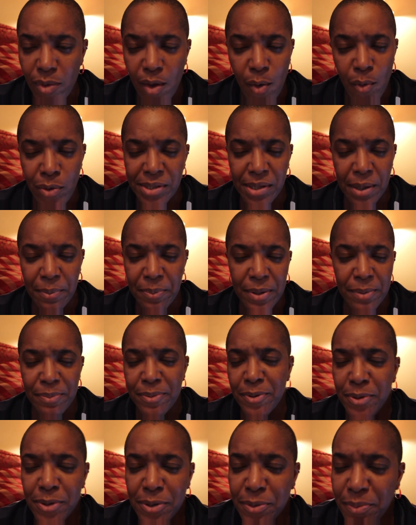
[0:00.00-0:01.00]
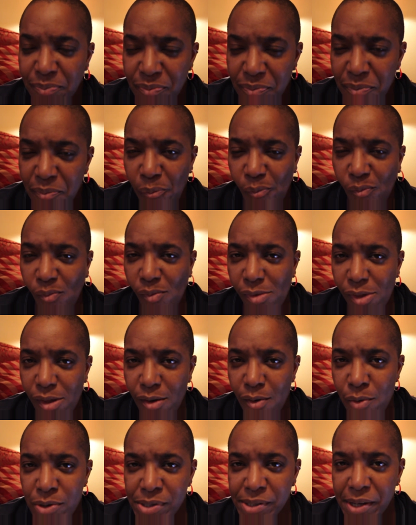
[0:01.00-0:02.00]
What's up, peoples?
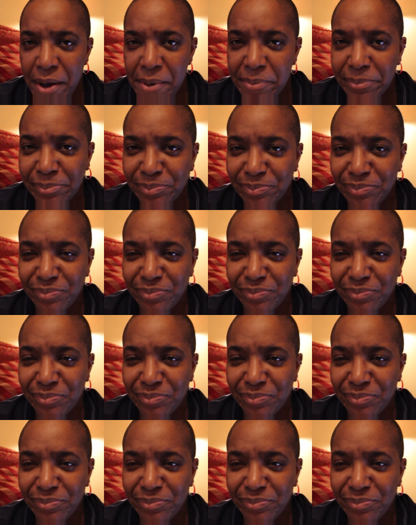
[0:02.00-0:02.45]
What's up?